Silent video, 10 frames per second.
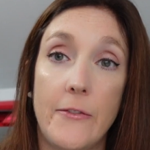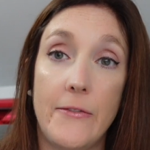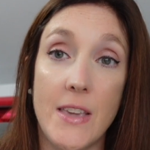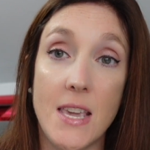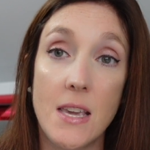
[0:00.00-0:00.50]

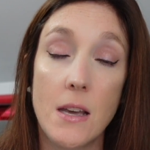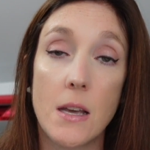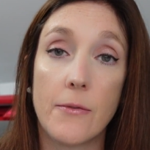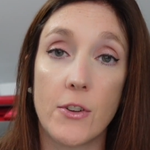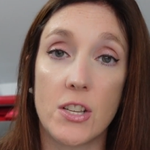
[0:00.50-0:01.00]
fee
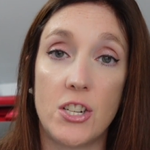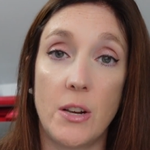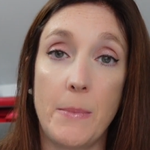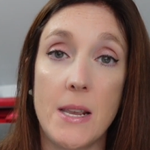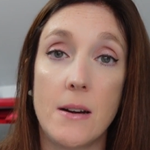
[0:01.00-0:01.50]
for the
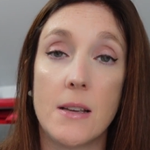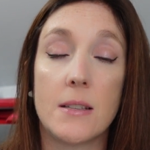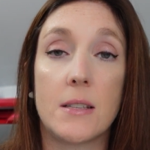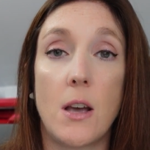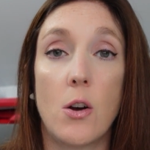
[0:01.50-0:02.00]
shipping.
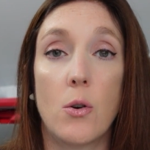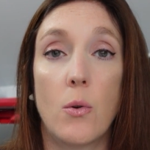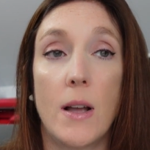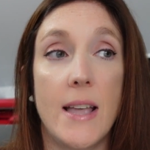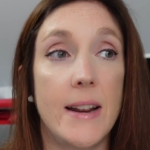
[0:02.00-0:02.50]

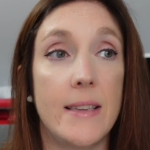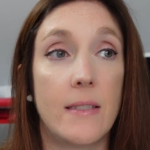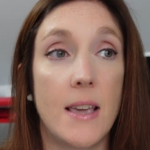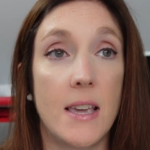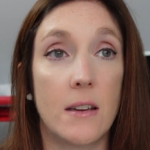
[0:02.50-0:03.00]
So
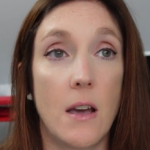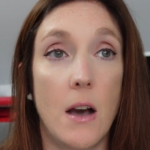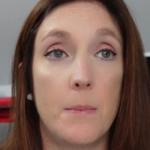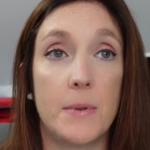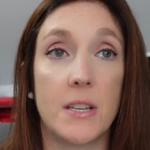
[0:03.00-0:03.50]
anything
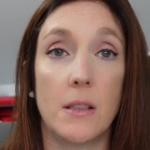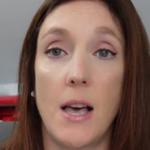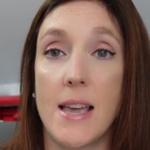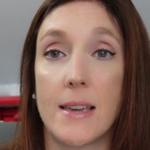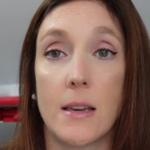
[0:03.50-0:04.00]
up to
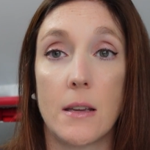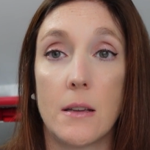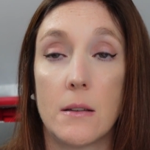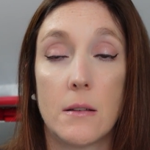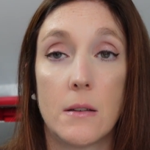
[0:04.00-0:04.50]
like
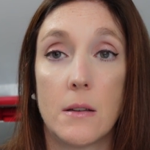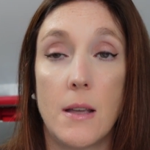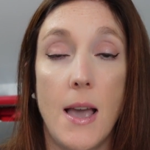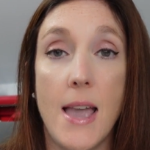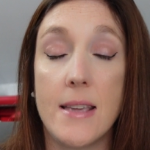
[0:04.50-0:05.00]

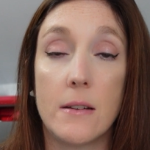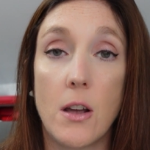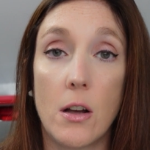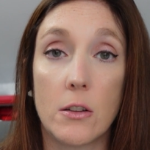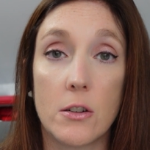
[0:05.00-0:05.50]

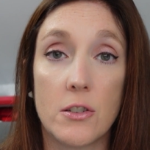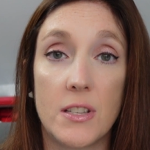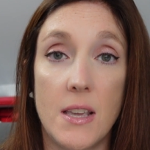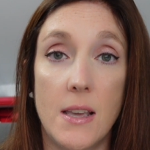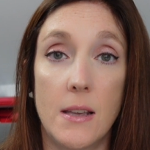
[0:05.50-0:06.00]
$8
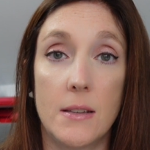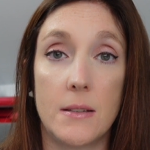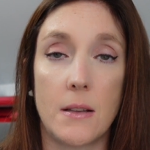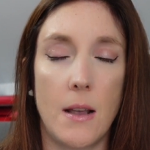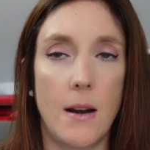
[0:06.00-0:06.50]

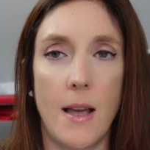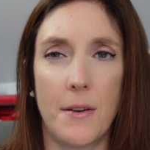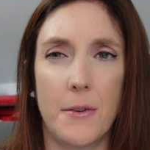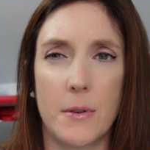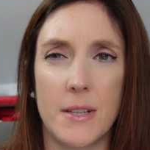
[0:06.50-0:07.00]
is, and I
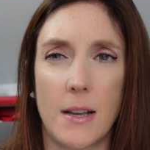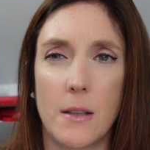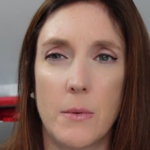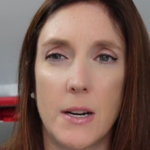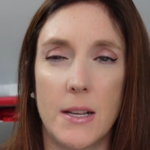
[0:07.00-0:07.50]
don't know exactly
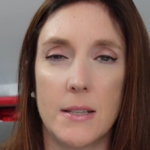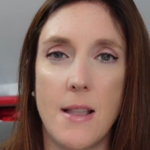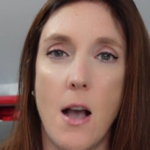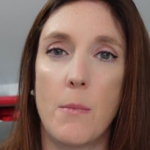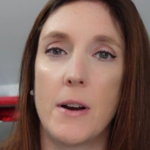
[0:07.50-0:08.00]
what it is
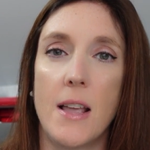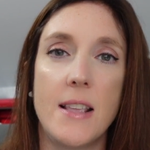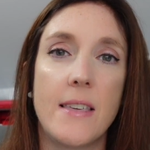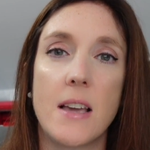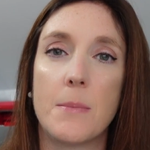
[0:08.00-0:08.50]
now, but
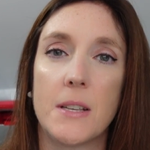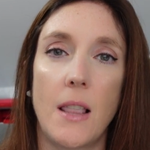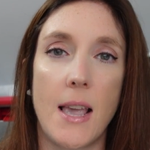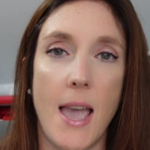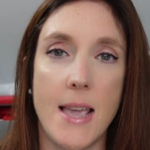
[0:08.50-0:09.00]
anything up to
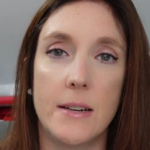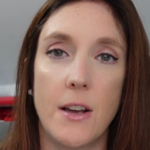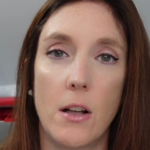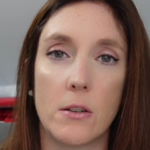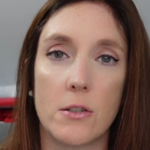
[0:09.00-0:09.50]
like
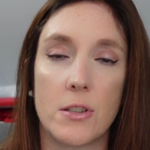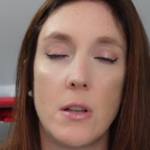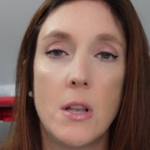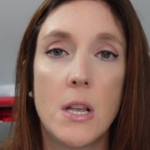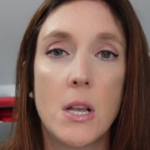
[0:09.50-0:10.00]
$8
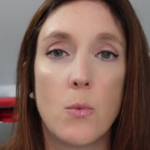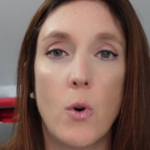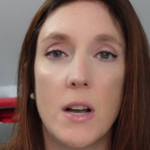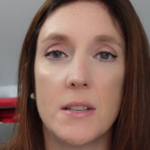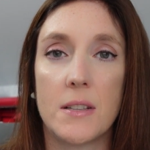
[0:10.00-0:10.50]

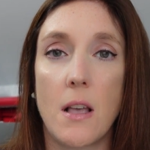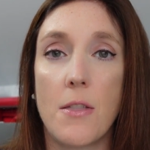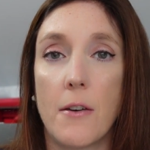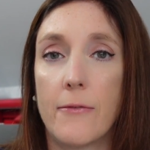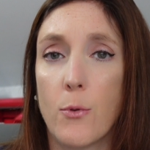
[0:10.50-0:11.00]
was
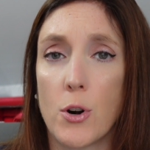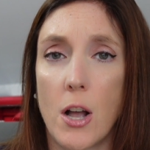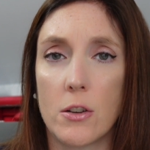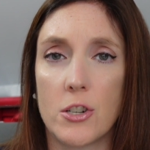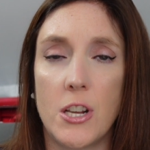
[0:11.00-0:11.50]
the
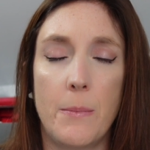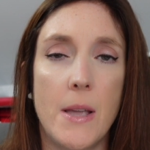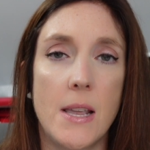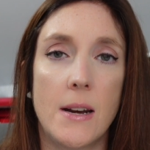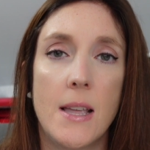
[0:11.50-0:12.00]
$4
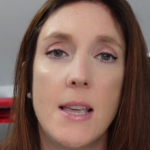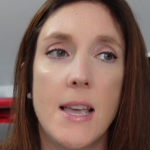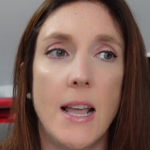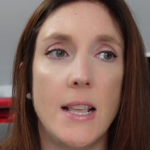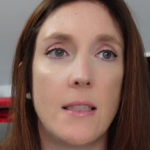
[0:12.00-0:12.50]
shipping.
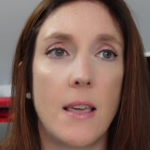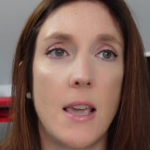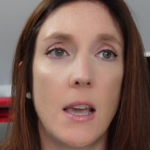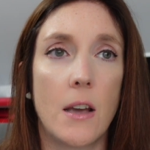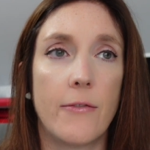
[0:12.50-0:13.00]

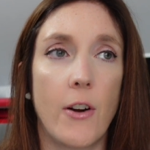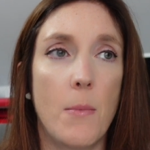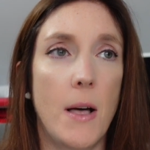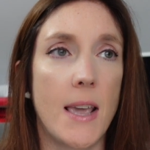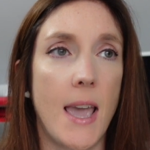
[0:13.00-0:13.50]
Anything from
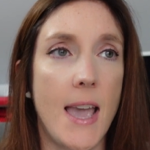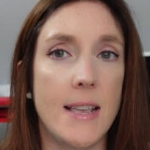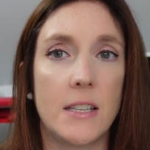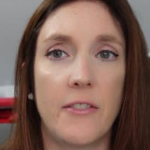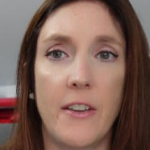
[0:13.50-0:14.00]
like
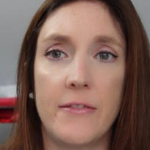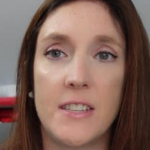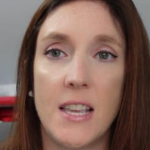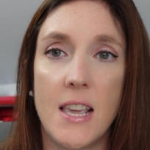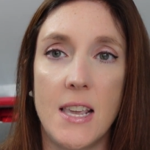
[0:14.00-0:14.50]
8 to
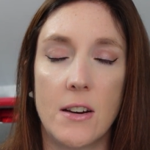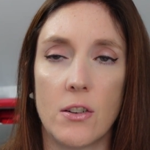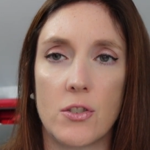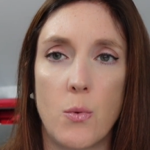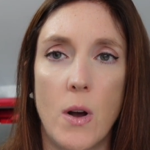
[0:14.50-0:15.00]
15
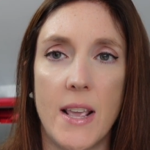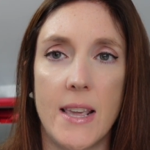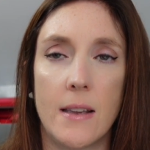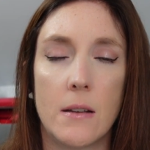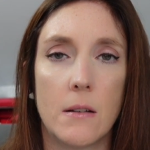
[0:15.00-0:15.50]
or
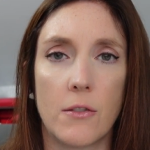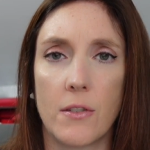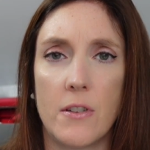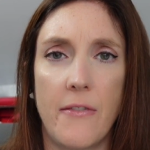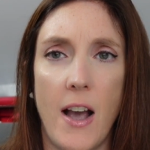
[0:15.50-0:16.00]
20 or
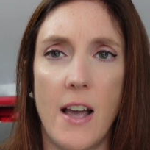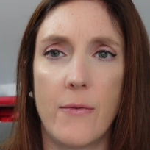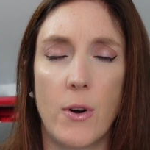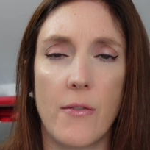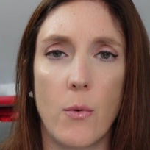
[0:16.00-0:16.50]
35,
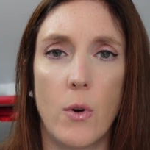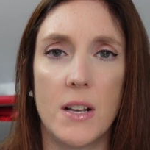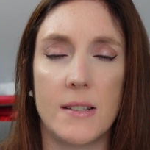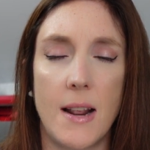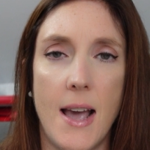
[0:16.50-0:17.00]
whatever it
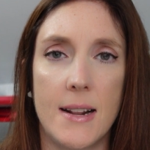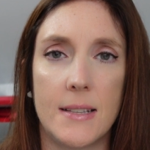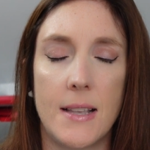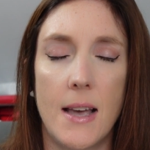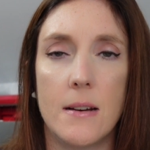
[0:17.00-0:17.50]
was that I had it
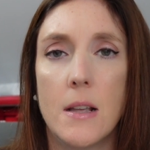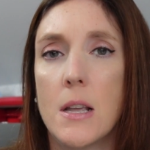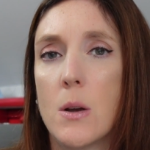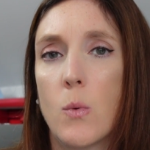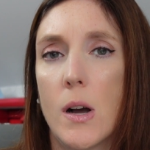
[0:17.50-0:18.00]
set,
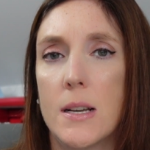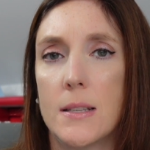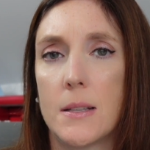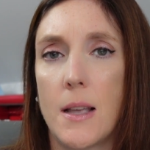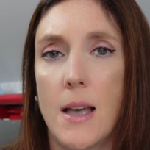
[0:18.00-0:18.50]

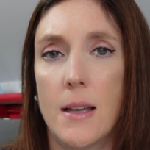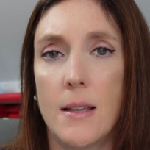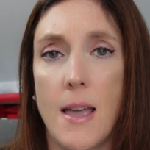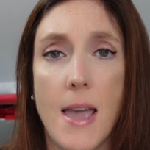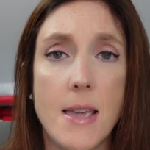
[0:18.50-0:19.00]
was
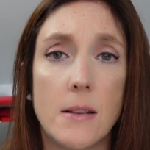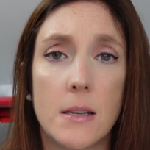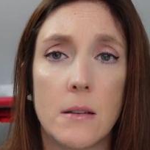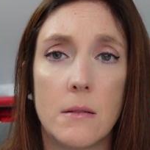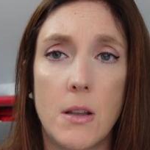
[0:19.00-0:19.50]

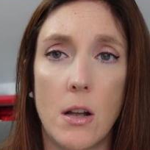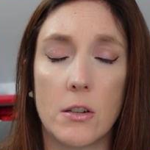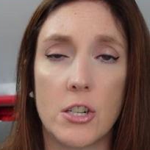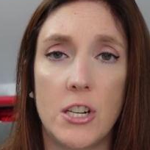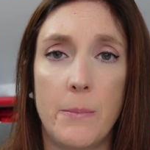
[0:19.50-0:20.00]

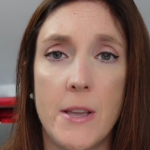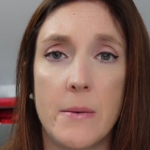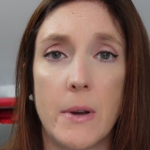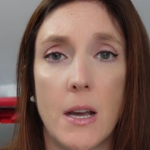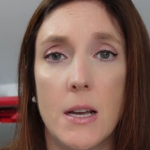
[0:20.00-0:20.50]
$8
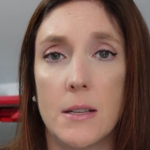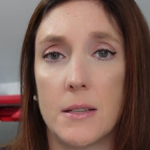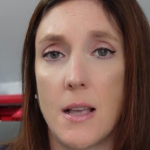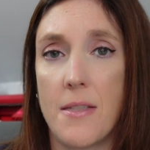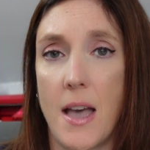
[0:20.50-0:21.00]
shipping
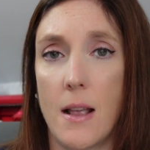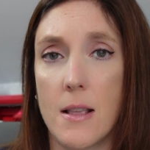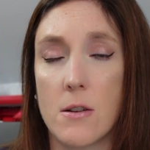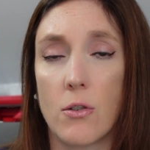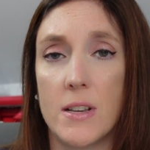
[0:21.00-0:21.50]
because that
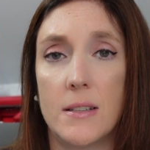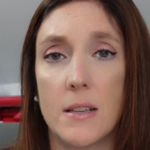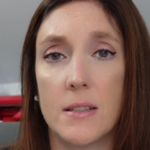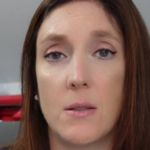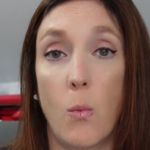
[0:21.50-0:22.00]

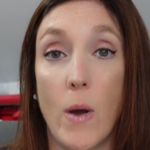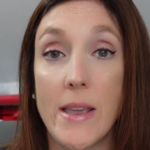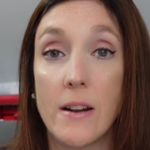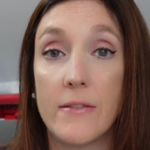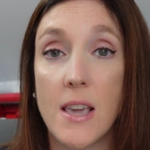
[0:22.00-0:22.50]
increases the
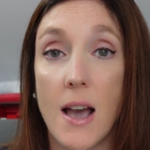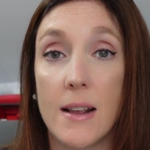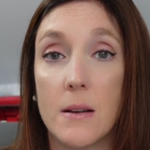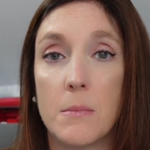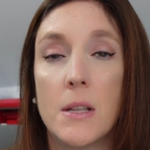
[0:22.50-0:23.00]
weight of the
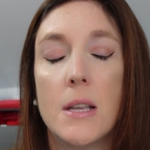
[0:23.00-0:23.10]
item